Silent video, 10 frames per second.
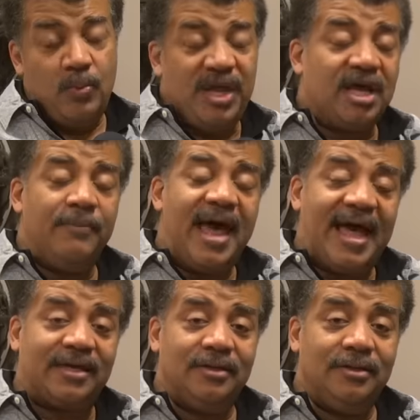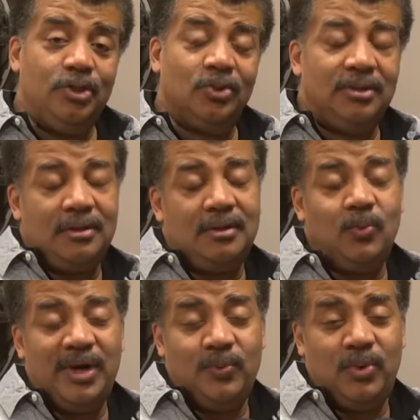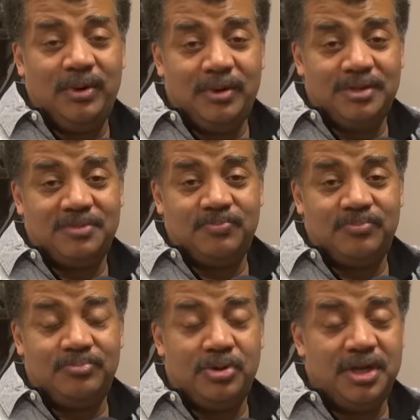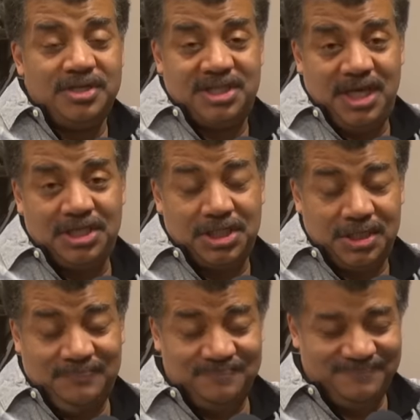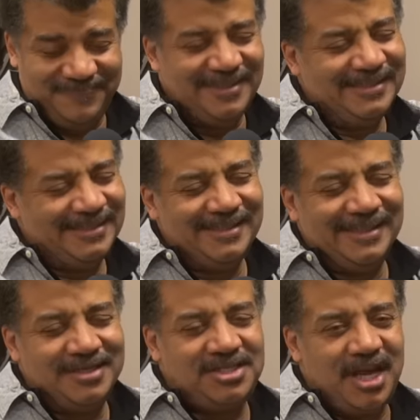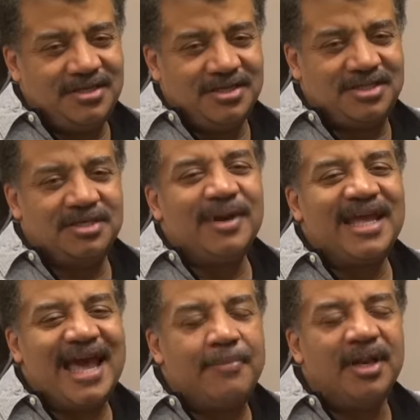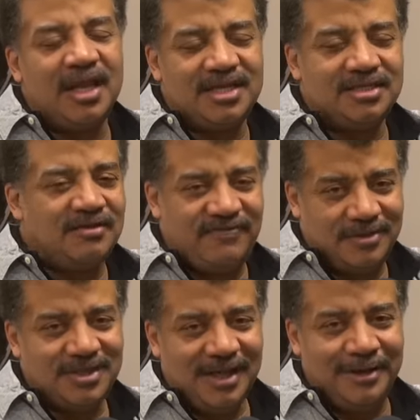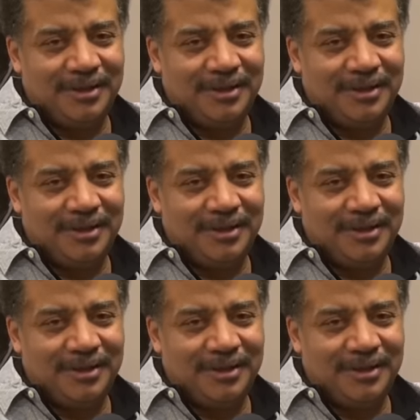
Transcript: When we come back, you will learn what words pronunciation changes just by capitalizing the first letter.